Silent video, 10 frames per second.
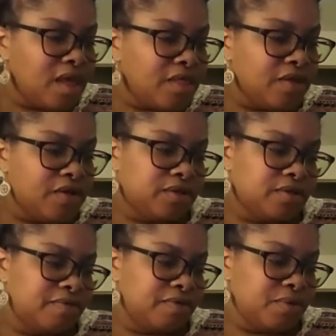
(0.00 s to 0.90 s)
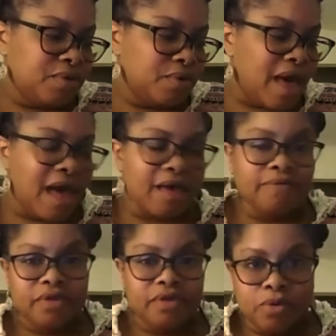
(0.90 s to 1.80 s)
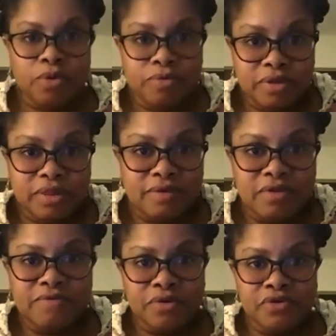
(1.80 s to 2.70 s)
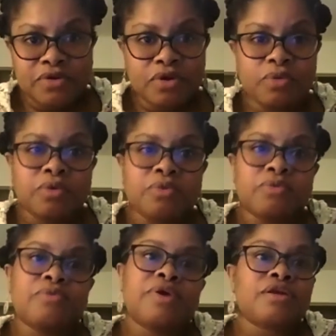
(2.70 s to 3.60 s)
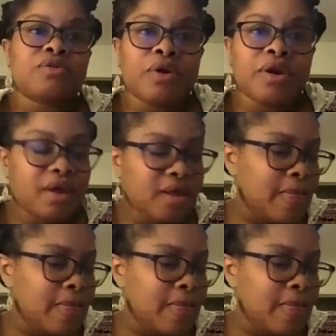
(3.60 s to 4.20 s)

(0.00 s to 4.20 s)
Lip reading: Those of you who have will receive devotional will read her story.